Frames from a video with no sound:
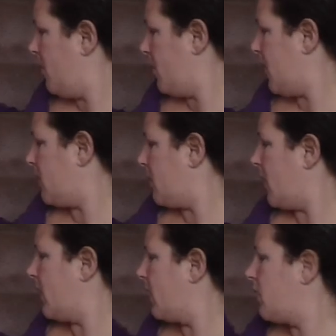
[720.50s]
That's
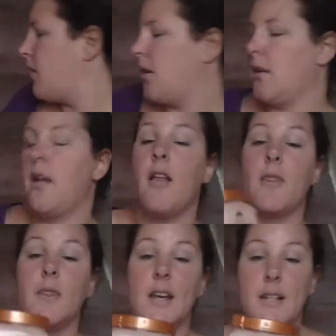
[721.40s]
right.
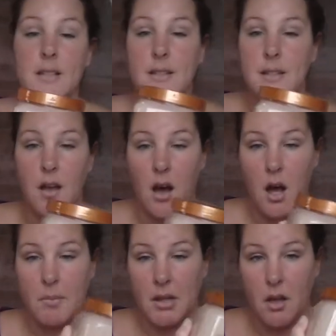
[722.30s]
This
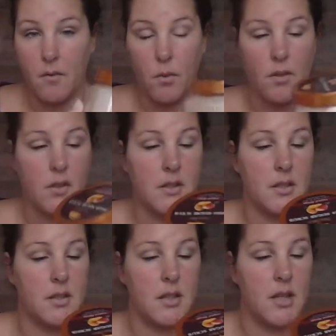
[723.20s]
I'm in love with. This
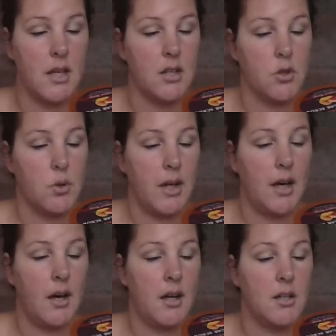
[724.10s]
is the Tree
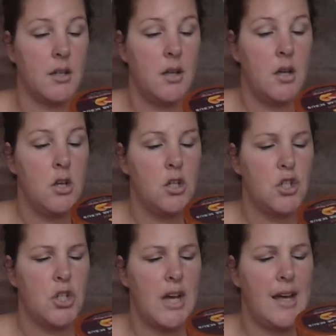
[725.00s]
Hut
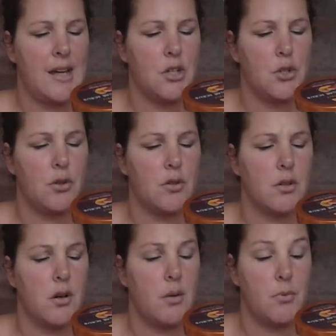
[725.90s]
Shade Sugar
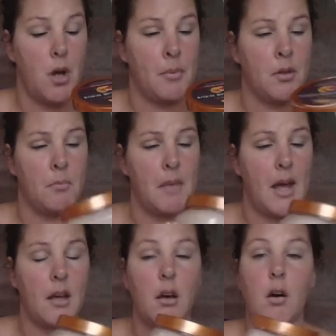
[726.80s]
Scrub Tropical
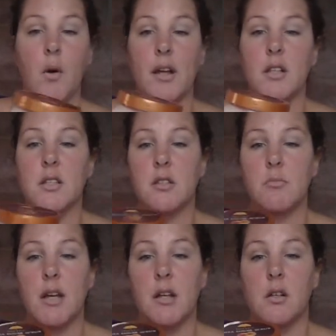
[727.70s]
Mango. It
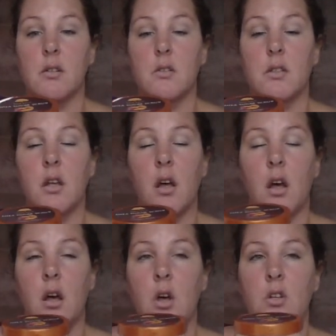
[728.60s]
smells
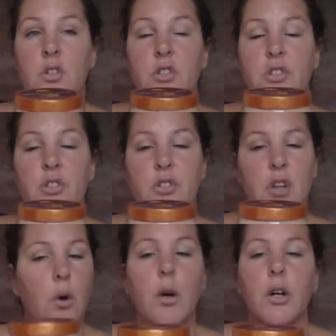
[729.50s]

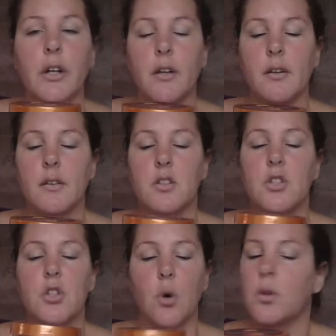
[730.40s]
so good,
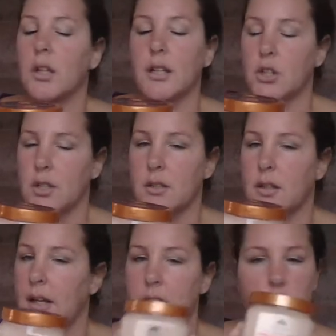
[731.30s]
so delicious.
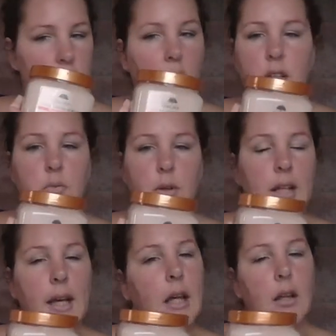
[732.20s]
It's just
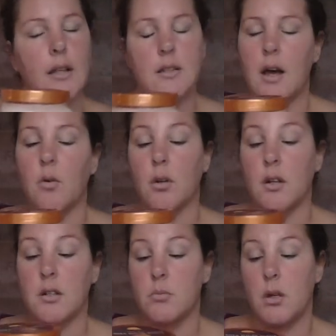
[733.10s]
ridiculous how good
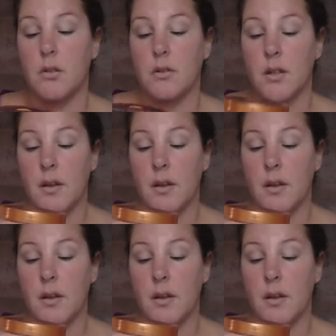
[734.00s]
it smells.